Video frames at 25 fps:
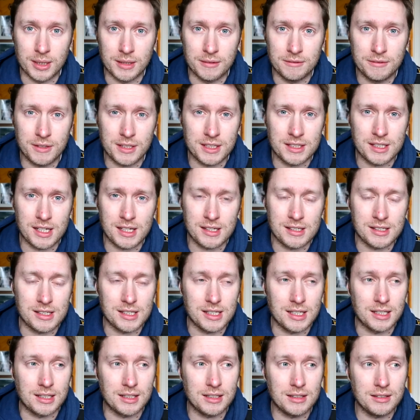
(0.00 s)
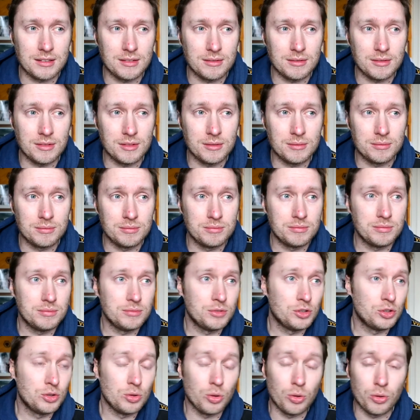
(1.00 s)
Uh, fantastic
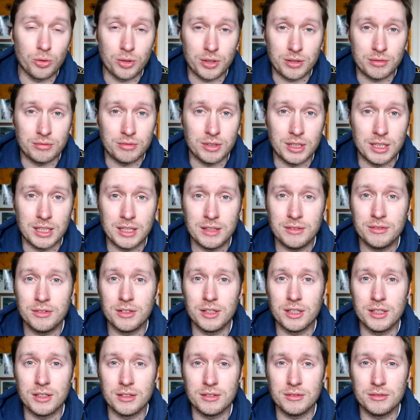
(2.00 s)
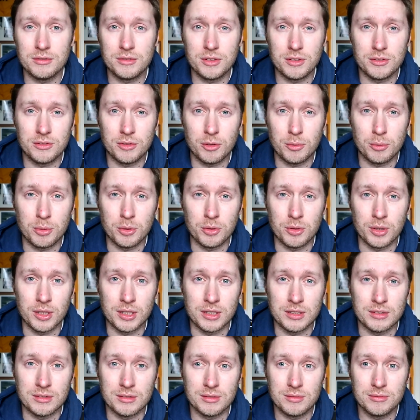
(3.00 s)
story, really, for for football,
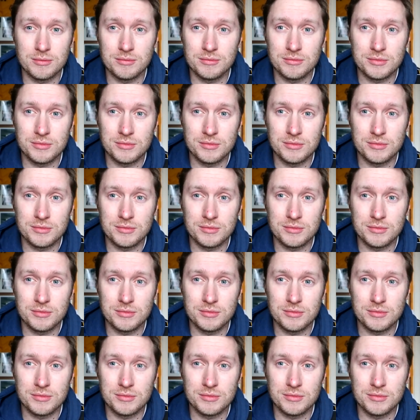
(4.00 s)
and.